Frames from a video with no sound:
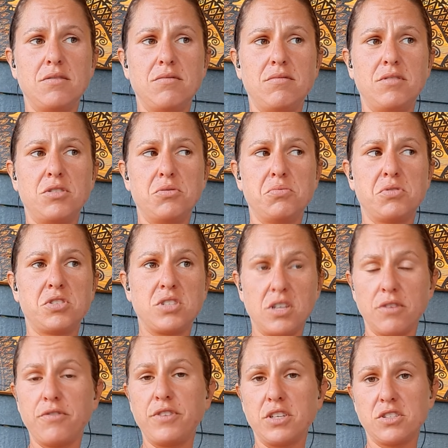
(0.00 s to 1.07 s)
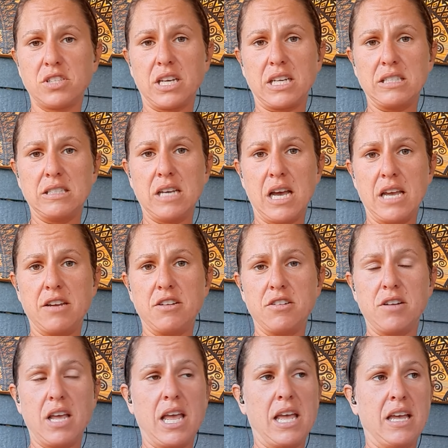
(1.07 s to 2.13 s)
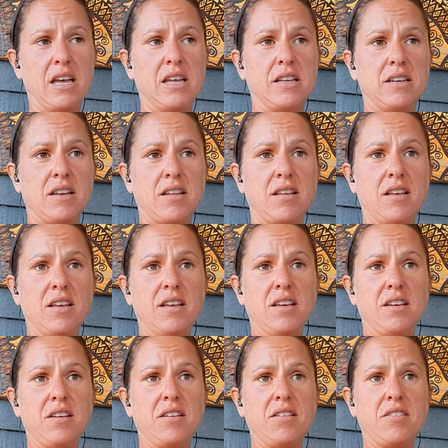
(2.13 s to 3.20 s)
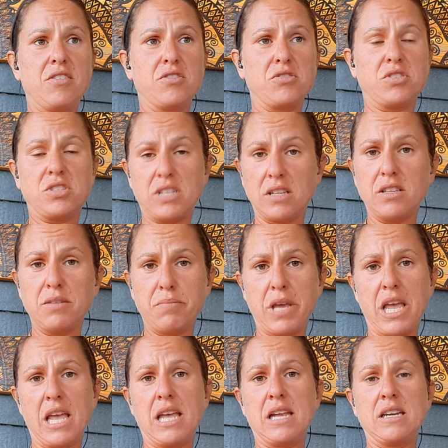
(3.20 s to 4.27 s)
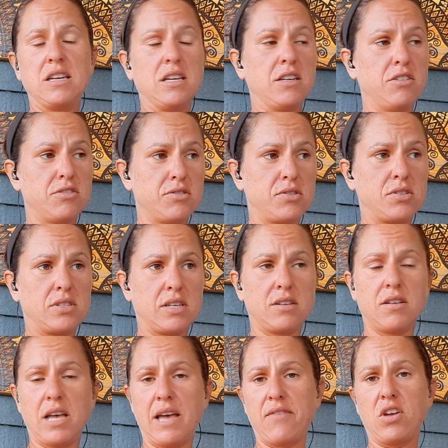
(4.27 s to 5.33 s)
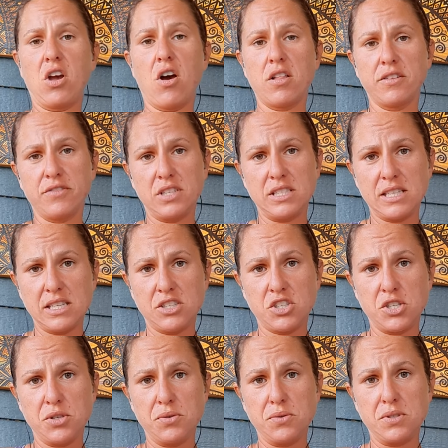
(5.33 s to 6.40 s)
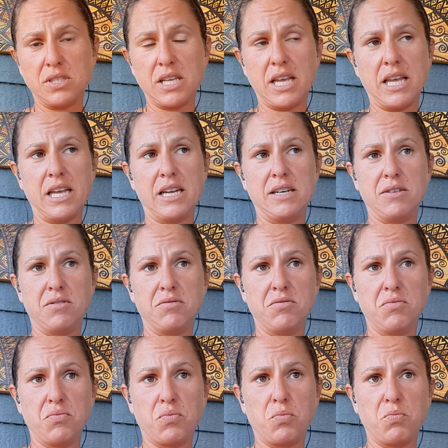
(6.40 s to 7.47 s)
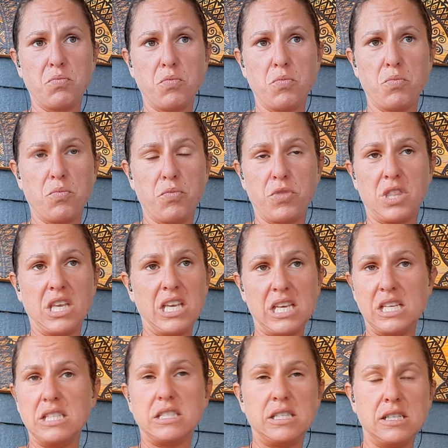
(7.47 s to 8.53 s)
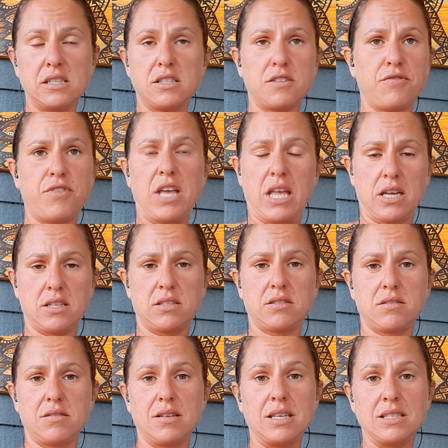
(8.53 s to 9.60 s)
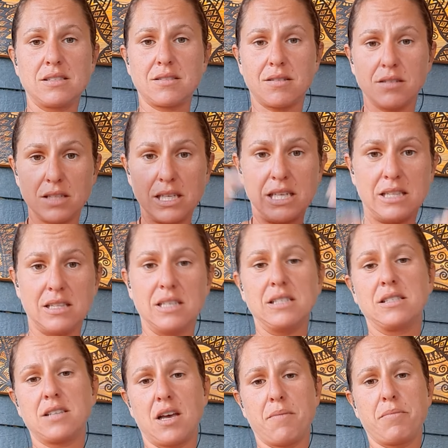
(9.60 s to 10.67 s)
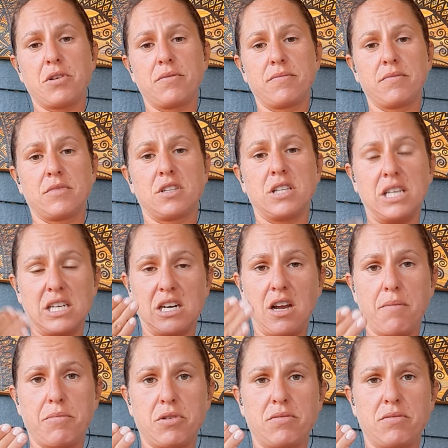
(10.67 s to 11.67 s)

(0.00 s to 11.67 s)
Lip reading: you still feel sick and tired, and you're still in pain, and you're still having all of these issues. And the easiest fix is clean this up. Clean it up.